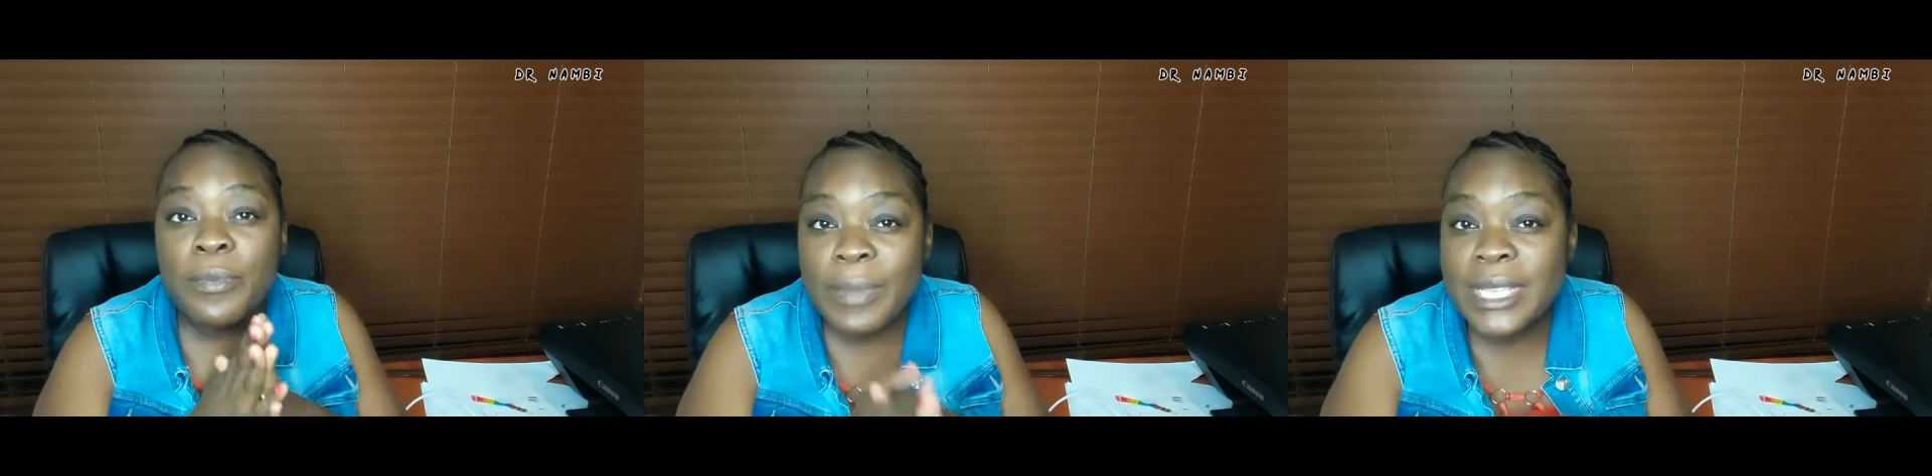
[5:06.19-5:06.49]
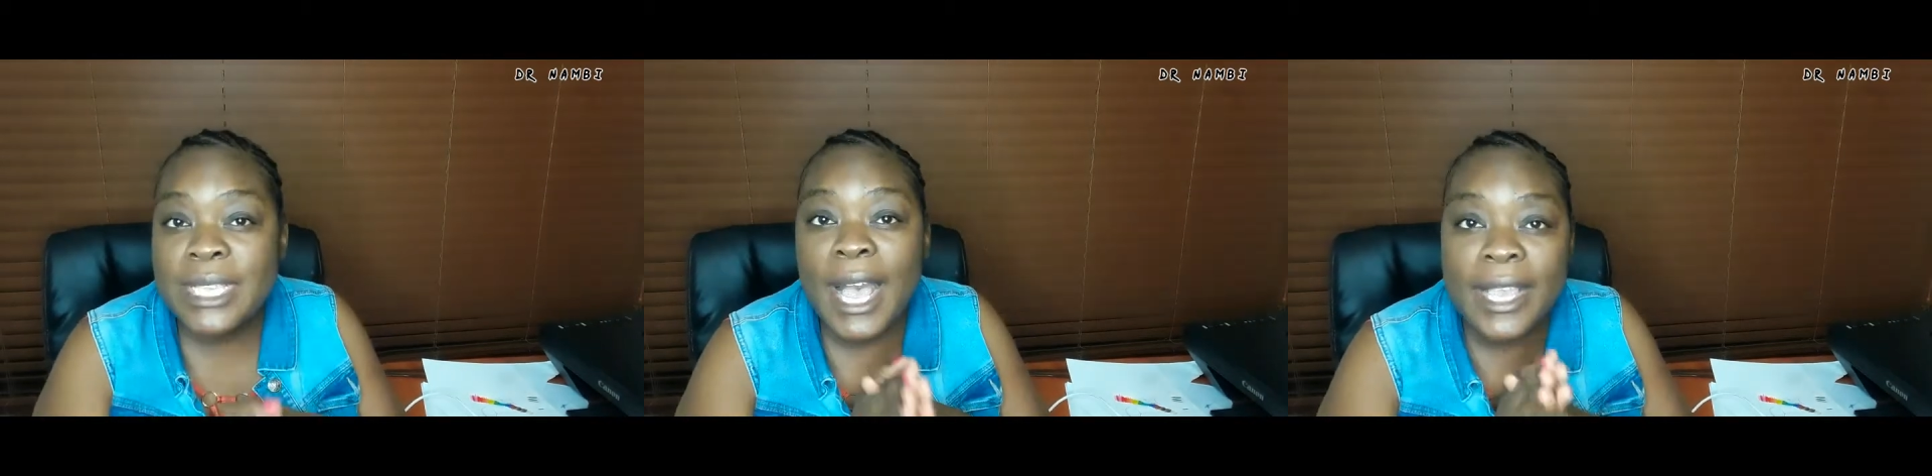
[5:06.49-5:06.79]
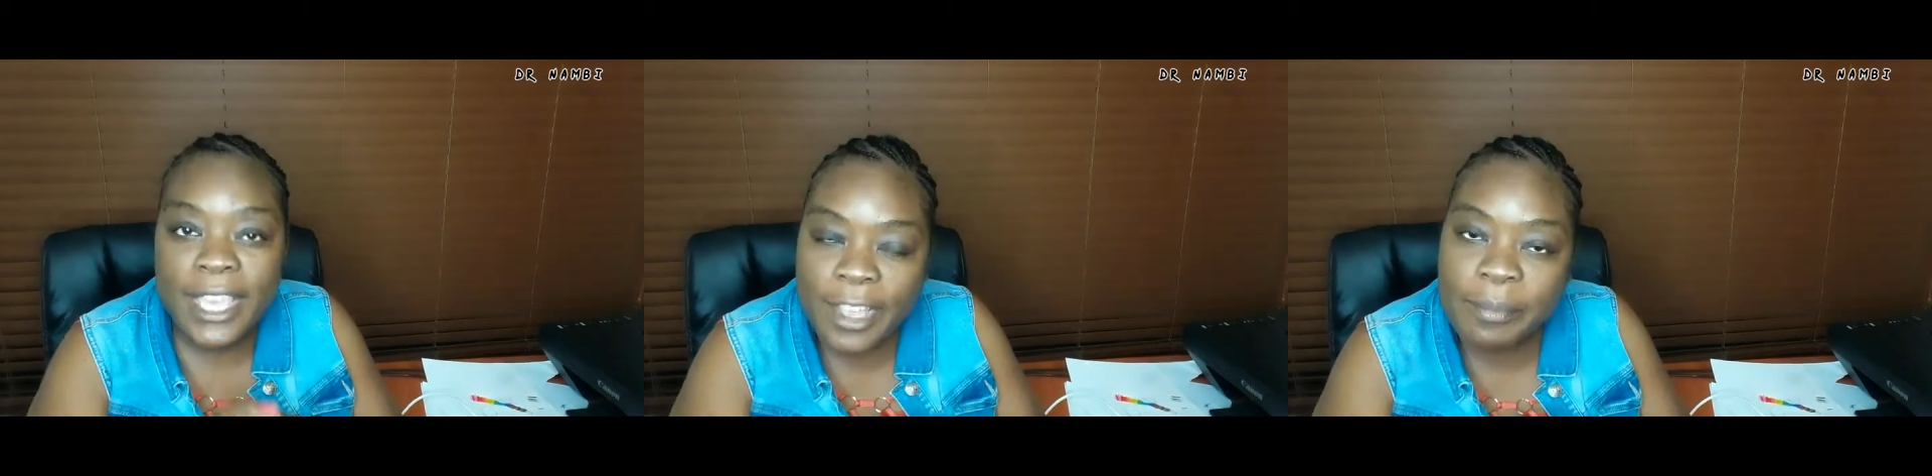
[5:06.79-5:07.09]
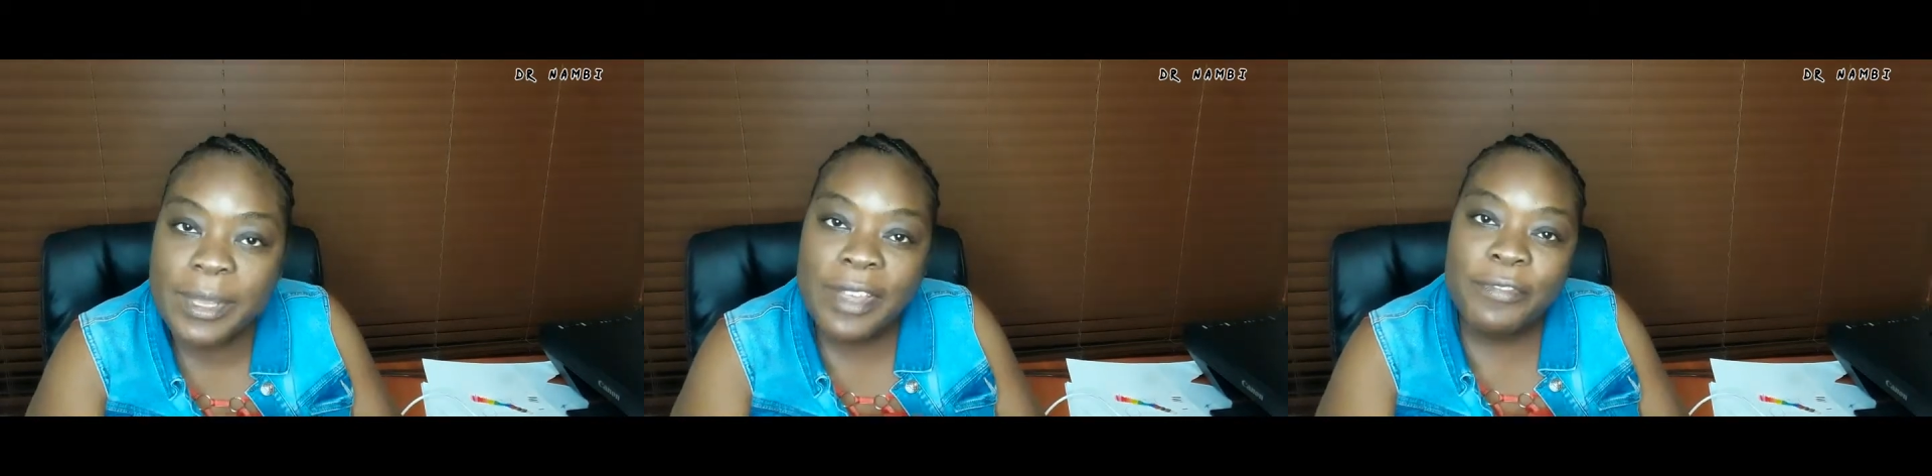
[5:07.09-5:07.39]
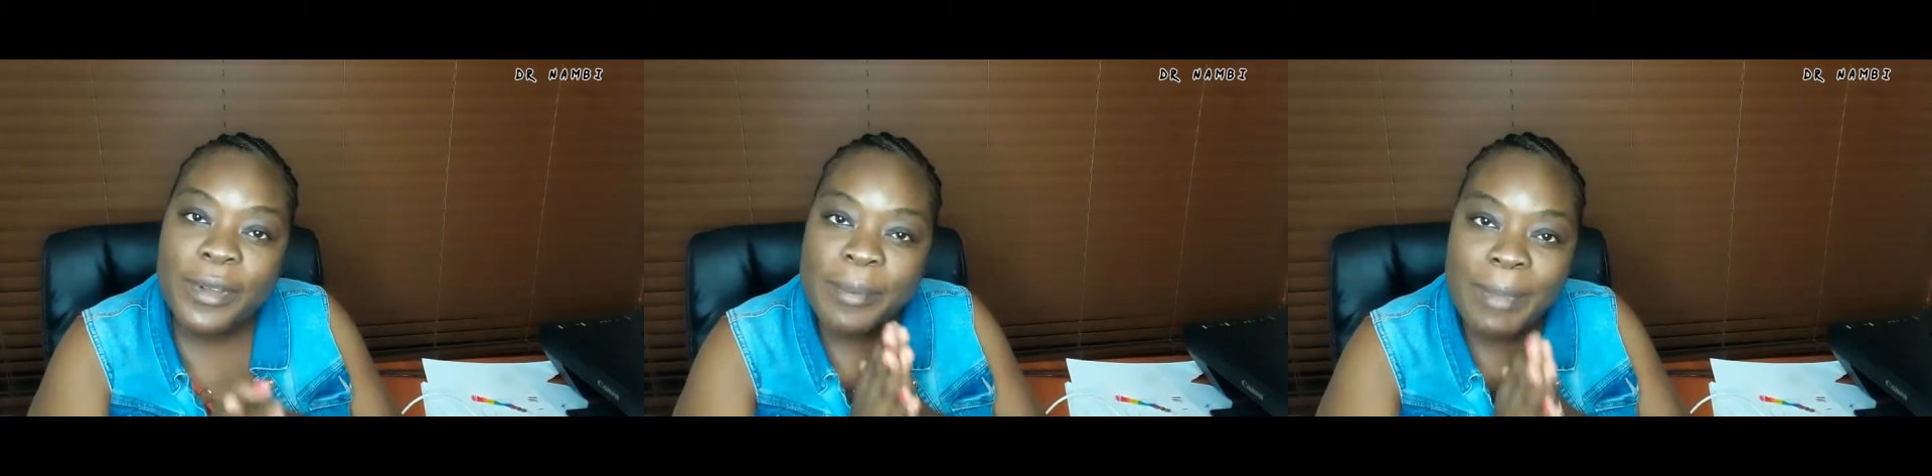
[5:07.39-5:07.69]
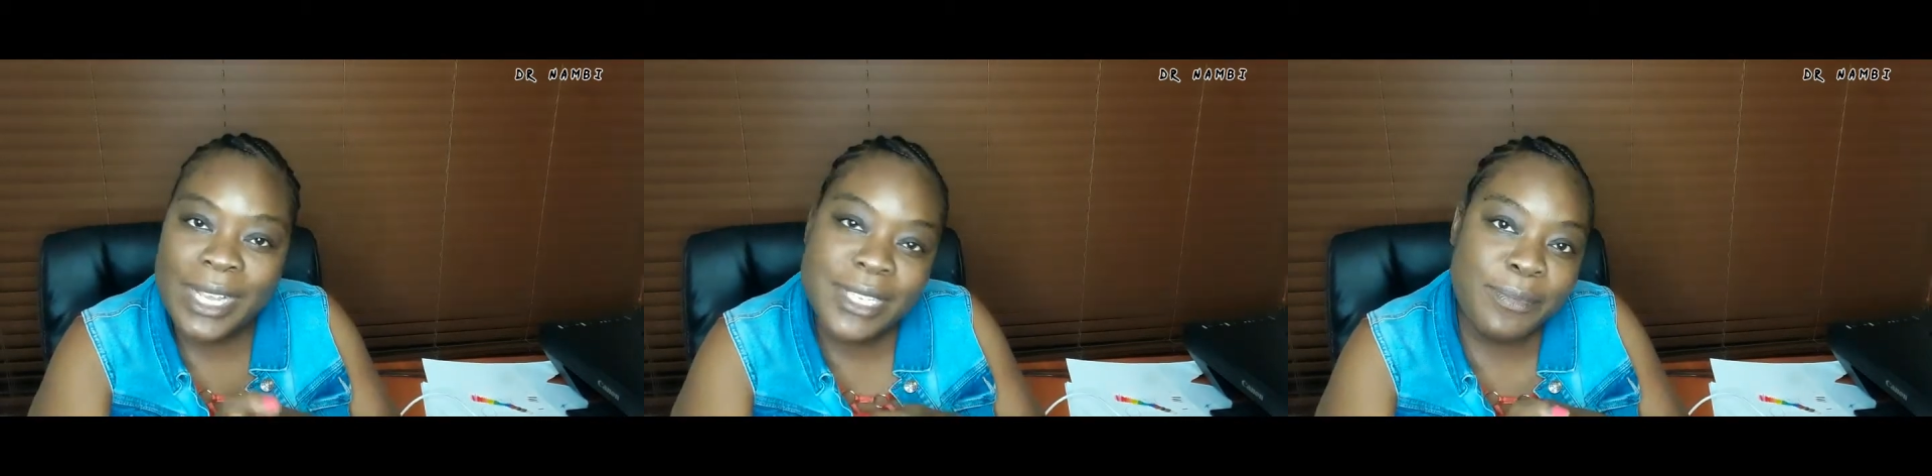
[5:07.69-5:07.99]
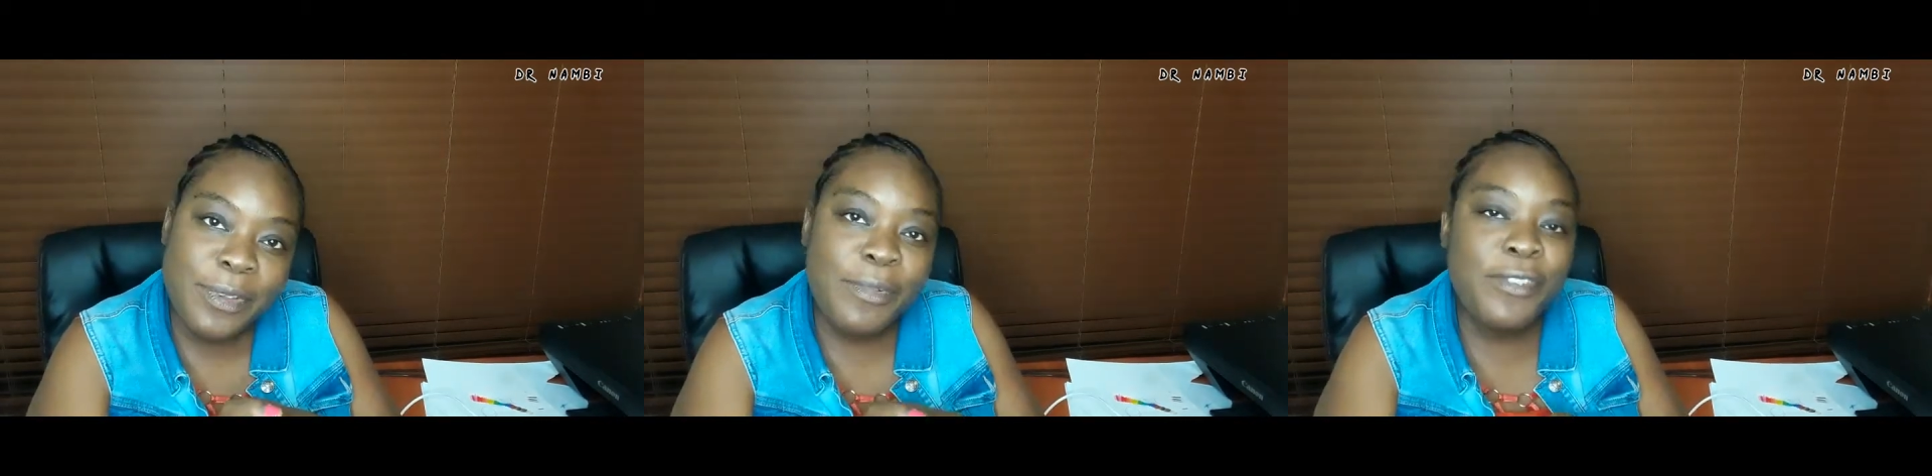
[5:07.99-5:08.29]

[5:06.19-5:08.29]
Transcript: women are kept there for a maximum